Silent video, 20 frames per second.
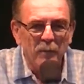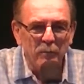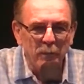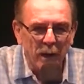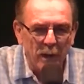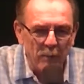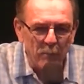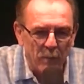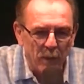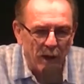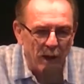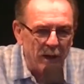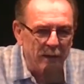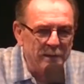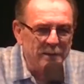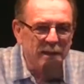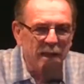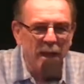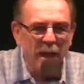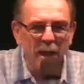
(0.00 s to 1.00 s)
My
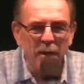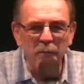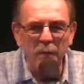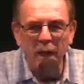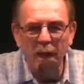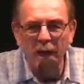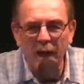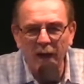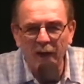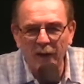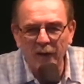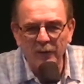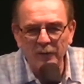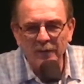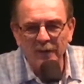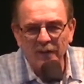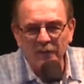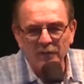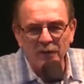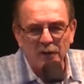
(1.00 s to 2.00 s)
boss came out
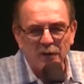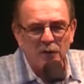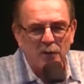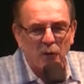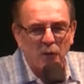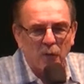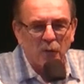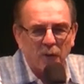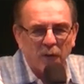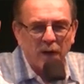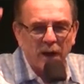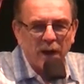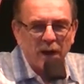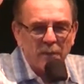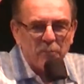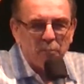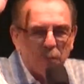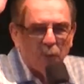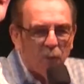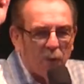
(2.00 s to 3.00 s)
of the door
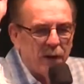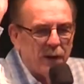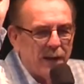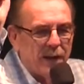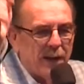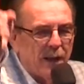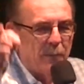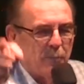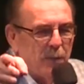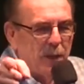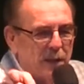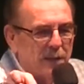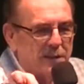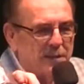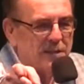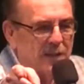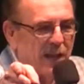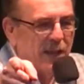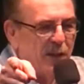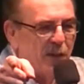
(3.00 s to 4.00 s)
and pointed at me and said,